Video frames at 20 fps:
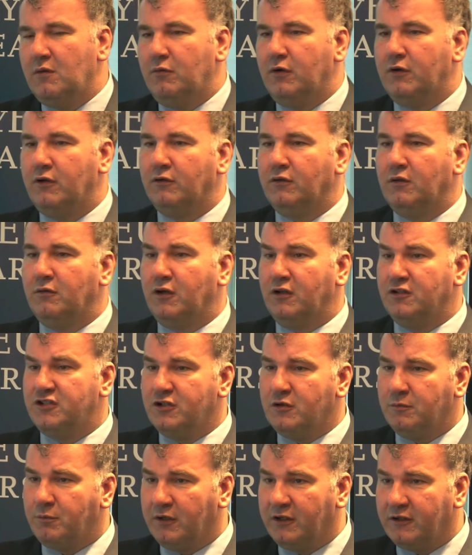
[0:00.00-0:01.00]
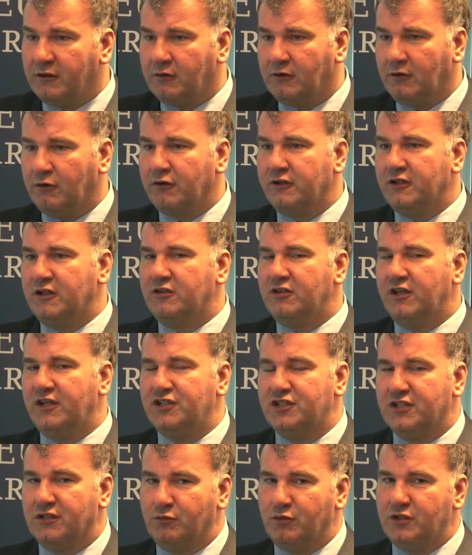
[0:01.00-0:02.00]
But on the geopolitical
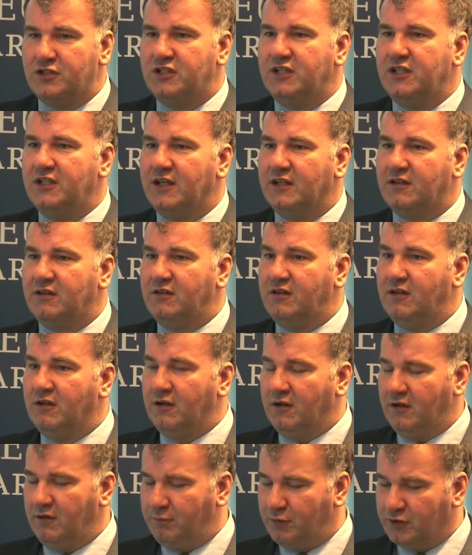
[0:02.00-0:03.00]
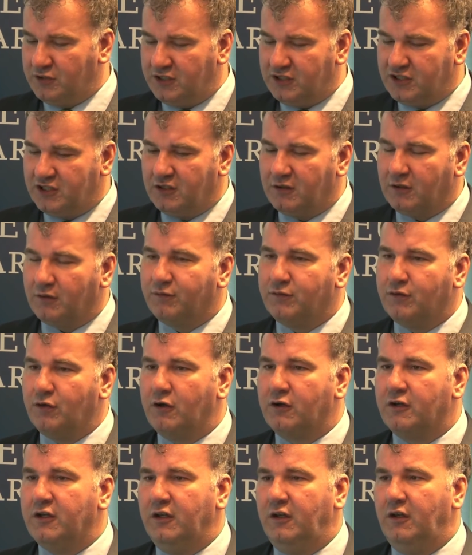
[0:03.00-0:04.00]
orientation, we see that the position of
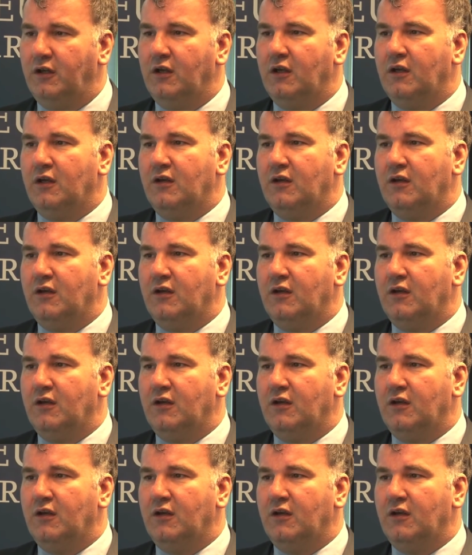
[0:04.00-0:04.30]
Turkey